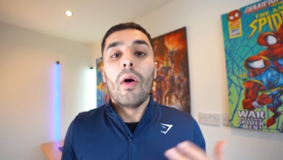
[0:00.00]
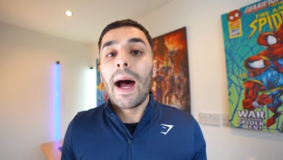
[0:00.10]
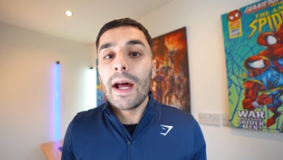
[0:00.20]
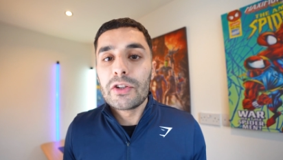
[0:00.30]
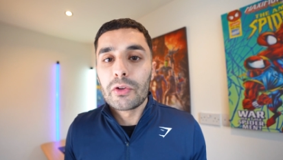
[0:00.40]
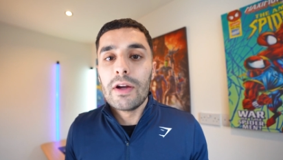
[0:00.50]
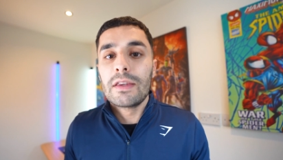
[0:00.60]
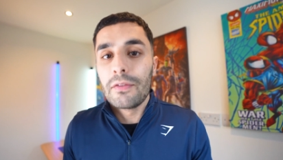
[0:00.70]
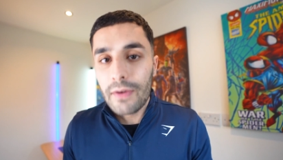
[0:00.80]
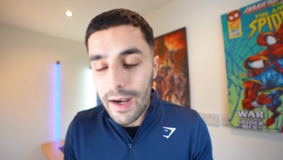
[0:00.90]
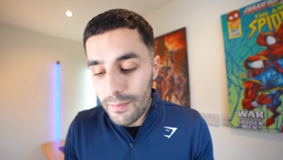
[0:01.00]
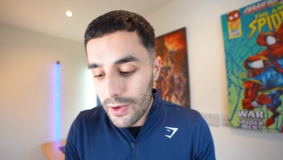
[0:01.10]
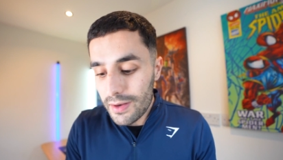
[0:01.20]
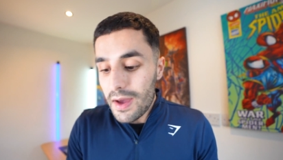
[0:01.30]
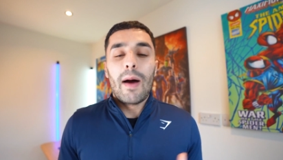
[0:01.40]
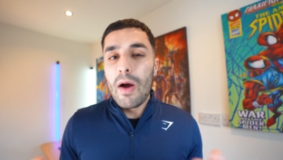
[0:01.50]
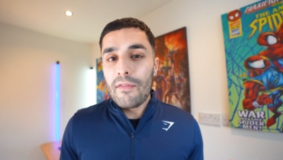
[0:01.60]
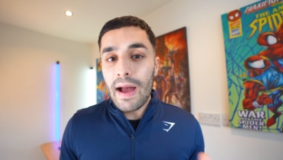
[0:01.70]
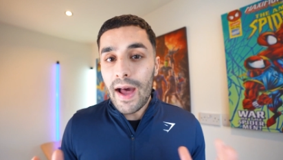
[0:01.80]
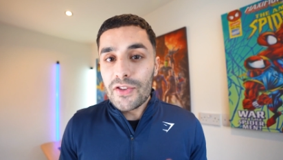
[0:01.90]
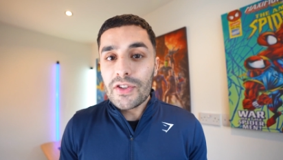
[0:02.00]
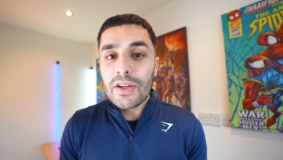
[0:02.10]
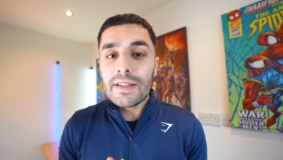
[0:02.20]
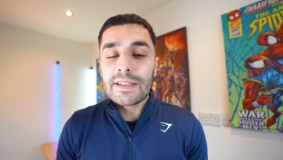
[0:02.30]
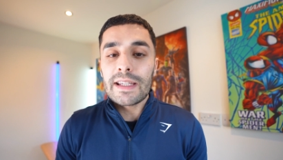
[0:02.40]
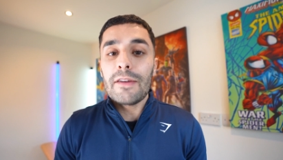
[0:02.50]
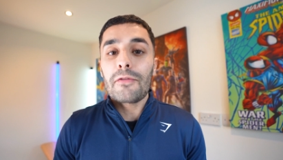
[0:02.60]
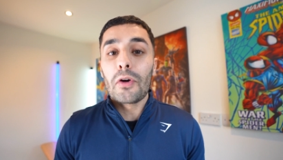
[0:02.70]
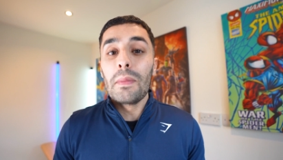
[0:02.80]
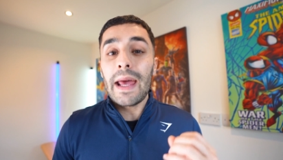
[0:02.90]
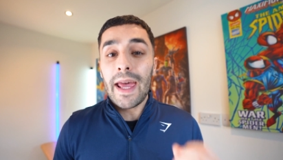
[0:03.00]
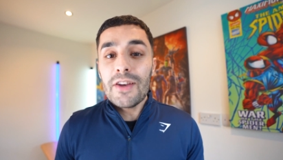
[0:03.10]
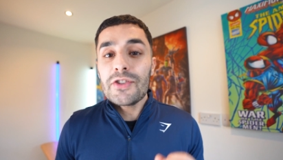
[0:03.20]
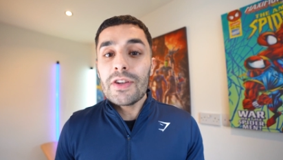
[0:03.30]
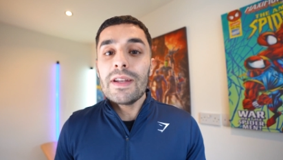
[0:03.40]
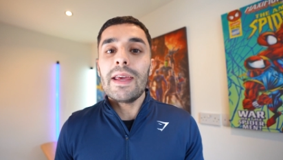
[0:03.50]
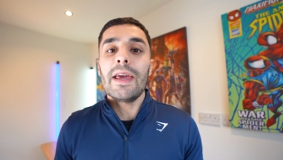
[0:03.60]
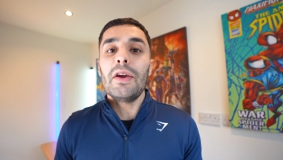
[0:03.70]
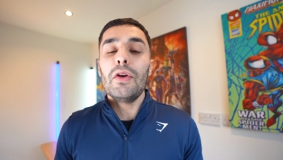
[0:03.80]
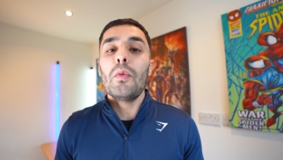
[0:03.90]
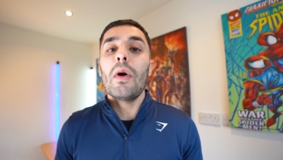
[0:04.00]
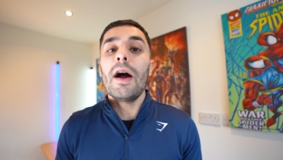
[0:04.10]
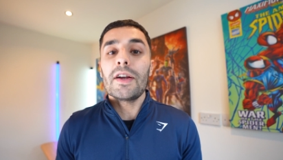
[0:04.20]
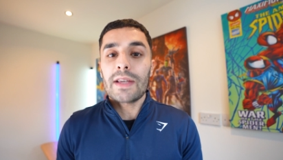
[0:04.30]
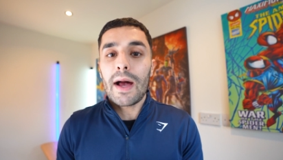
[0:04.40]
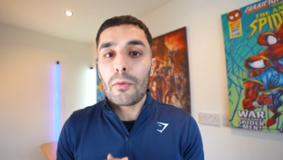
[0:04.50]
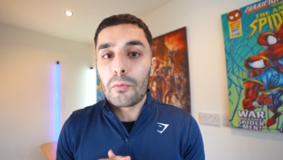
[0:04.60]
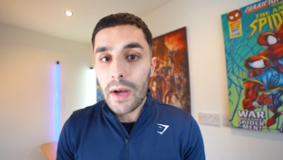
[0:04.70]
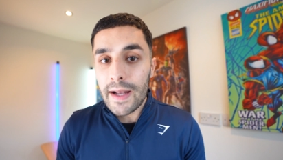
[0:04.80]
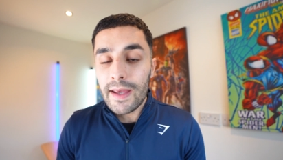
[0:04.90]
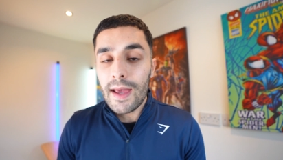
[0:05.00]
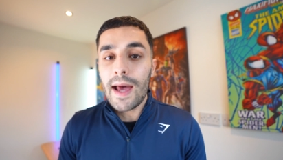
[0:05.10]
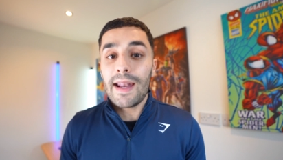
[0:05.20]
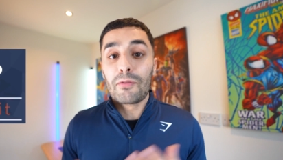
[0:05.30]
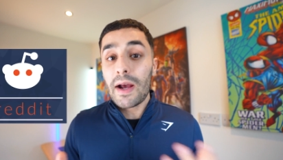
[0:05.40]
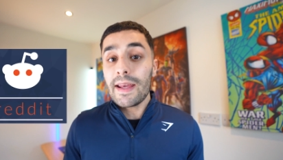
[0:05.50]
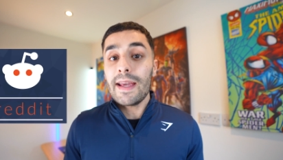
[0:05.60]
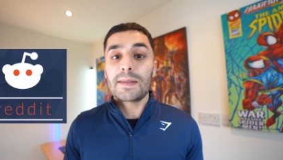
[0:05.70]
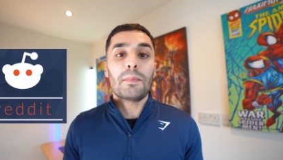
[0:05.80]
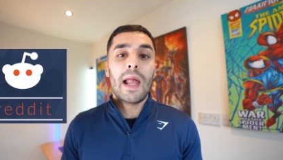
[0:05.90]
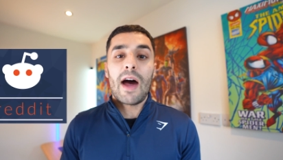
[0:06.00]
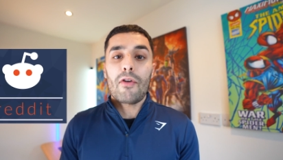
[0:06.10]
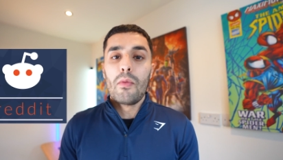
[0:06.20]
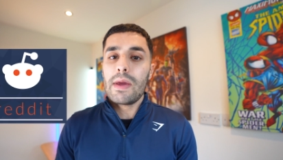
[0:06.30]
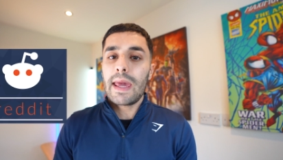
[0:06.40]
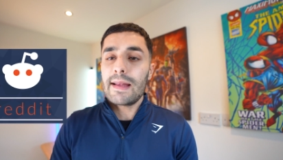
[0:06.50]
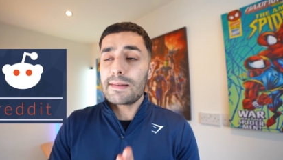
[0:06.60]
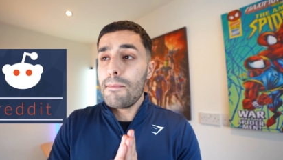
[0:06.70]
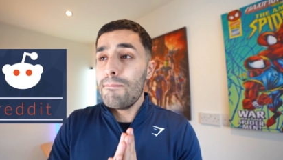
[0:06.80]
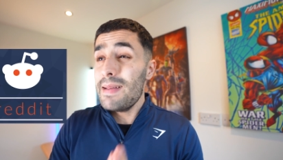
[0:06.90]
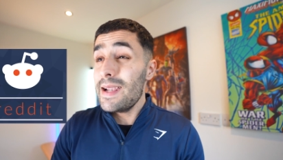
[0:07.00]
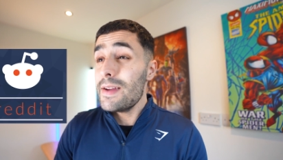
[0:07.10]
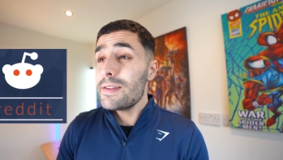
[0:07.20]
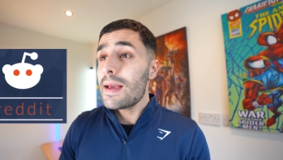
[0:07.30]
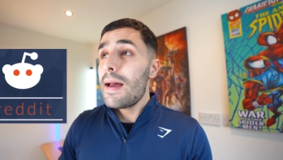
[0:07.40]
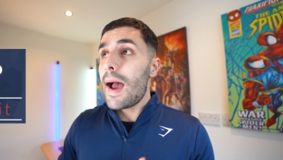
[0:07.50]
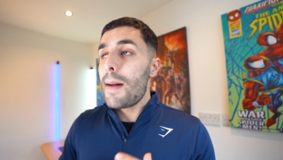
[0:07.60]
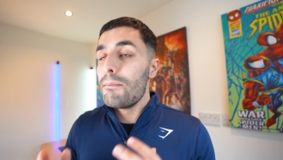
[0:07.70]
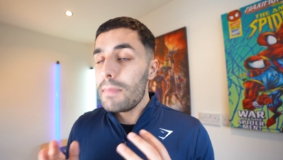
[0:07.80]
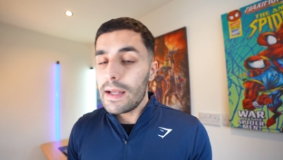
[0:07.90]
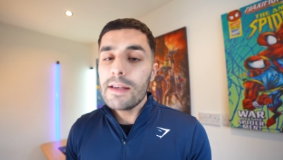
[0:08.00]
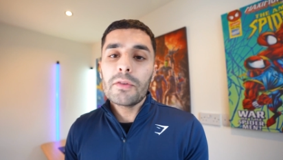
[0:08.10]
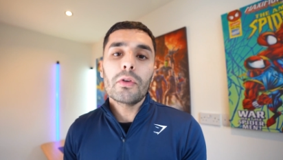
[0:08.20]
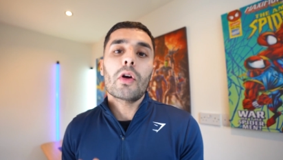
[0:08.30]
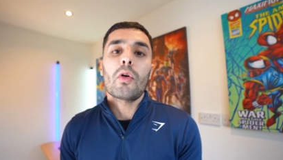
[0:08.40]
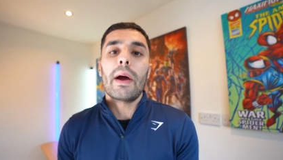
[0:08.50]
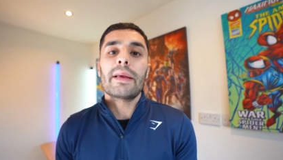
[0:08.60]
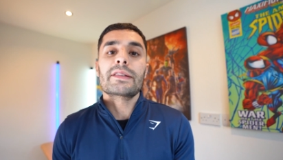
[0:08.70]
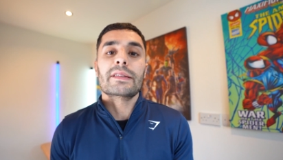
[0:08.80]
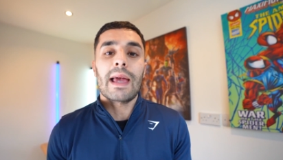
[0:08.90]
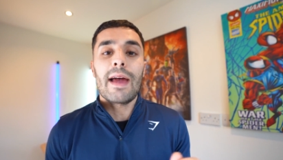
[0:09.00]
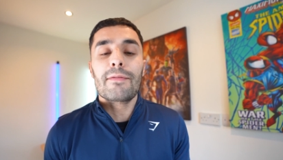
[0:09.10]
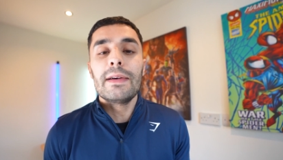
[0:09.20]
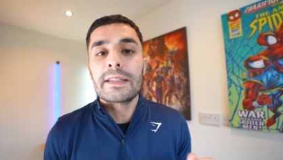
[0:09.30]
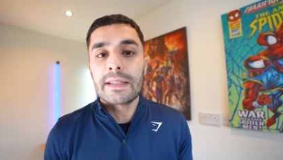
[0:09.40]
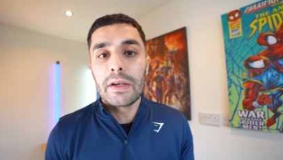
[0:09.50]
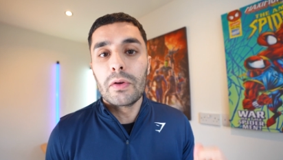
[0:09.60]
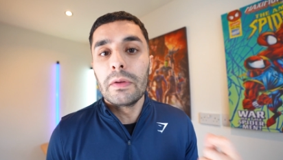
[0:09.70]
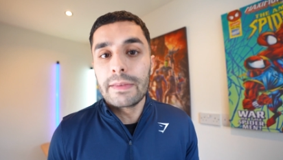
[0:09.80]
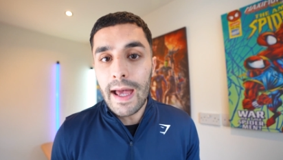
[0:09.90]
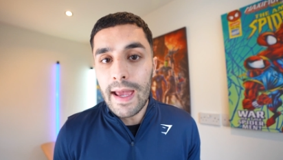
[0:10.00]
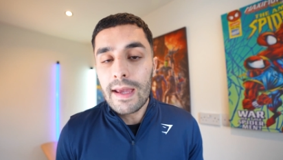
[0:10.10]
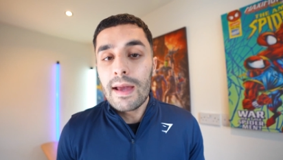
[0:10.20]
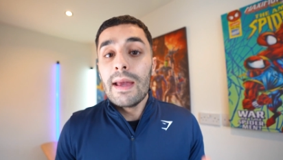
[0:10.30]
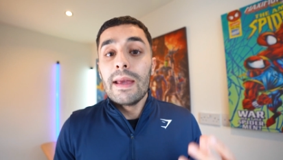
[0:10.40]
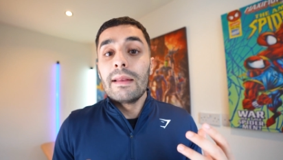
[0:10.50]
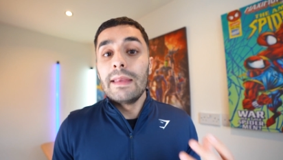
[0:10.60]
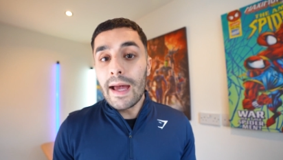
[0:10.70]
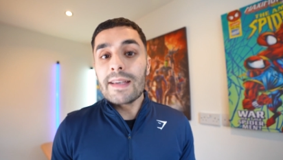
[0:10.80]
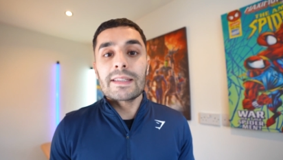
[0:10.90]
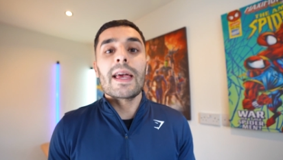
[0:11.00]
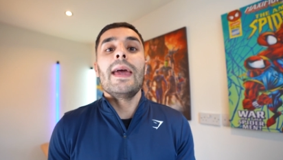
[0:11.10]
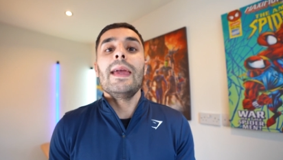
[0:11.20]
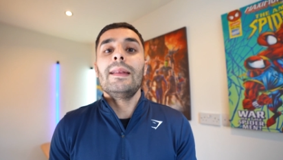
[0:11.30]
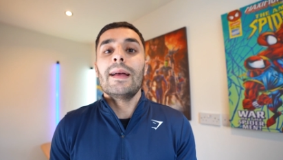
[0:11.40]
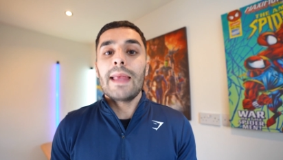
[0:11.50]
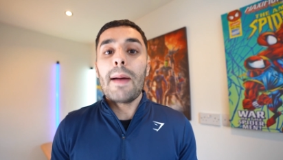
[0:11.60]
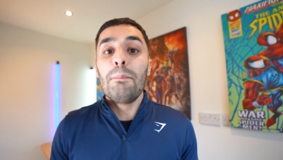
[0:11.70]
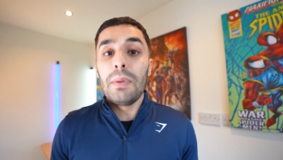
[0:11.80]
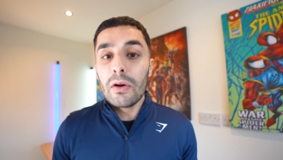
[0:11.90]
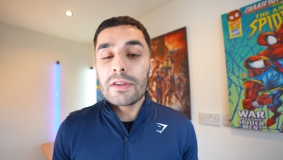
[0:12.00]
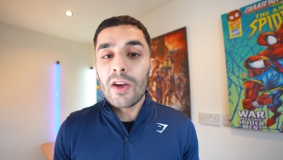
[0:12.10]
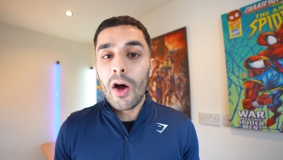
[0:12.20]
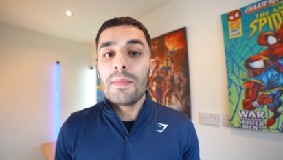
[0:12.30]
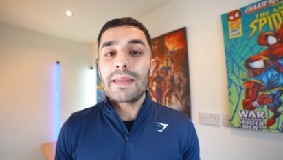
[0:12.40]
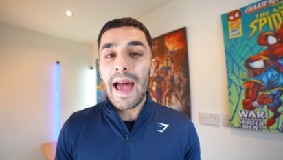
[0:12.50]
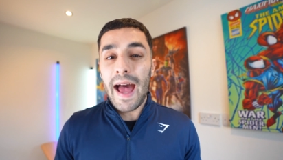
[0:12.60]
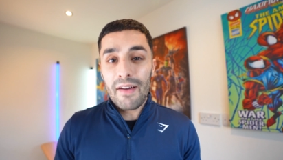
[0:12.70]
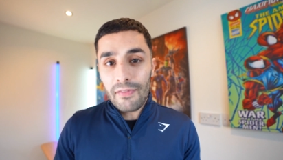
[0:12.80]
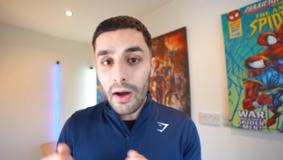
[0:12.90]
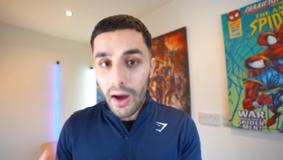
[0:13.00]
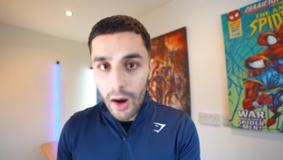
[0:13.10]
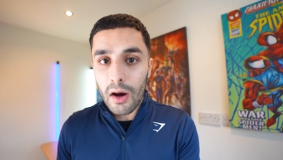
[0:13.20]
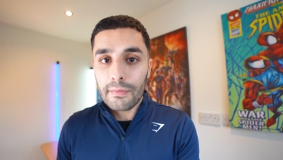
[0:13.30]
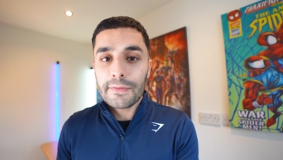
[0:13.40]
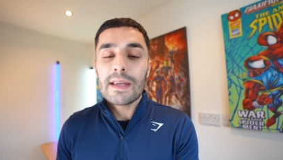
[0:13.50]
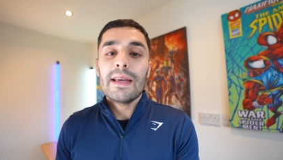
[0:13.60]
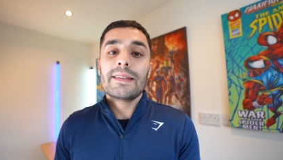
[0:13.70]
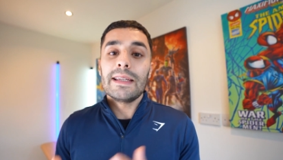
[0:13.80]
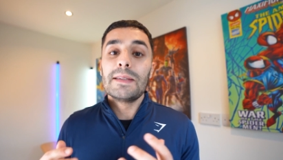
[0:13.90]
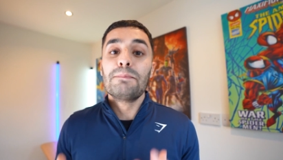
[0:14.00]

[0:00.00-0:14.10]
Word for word: or Android development. However, as you can see from an engineer who works at Reddit, and Reddit is a platform who gets millions and millions of requests every single day, they're saying that their build times have halved since